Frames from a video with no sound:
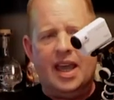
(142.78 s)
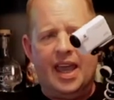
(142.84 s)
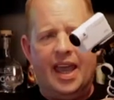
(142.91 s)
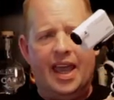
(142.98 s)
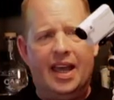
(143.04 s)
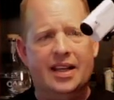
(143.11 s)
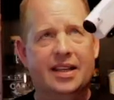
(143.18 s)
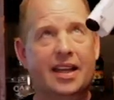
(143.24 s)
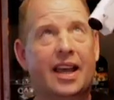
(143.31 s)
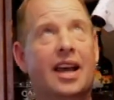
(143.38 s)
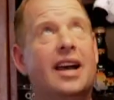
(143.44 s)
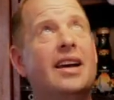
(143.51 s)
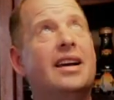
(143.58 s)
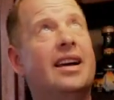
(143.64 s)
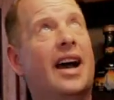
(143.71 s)
and
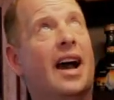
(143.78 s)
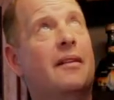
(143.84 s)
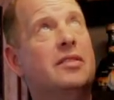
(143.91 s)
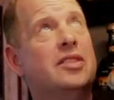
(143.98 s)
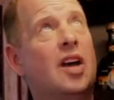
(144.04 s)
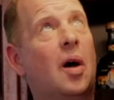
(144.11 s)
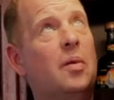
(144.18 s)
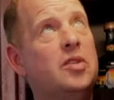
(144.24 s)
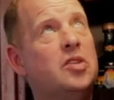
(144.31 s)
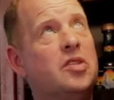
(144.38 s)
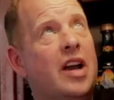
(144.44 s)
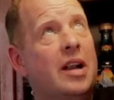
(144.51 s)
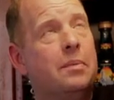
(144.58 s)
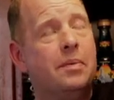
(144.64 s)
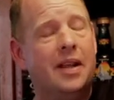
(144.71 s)
uh, I was always
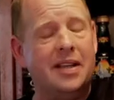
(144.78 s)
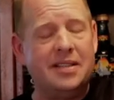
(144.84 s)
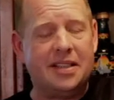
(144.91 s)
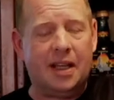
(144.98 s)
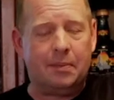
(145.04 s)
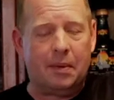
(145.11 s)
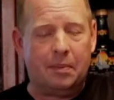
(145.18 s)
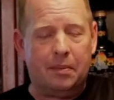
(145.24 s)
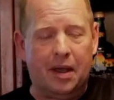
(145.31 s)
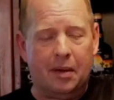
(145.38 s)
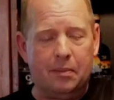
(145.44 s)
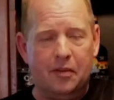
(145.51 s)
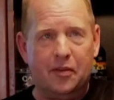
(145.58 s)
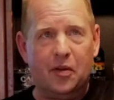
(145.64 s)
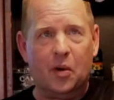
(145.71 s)
trying to place it up
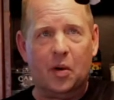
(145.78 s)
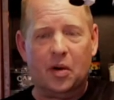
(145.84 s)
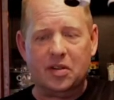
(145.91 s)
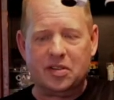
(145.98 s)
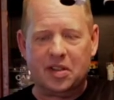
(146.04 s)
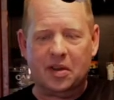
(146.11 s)
above before,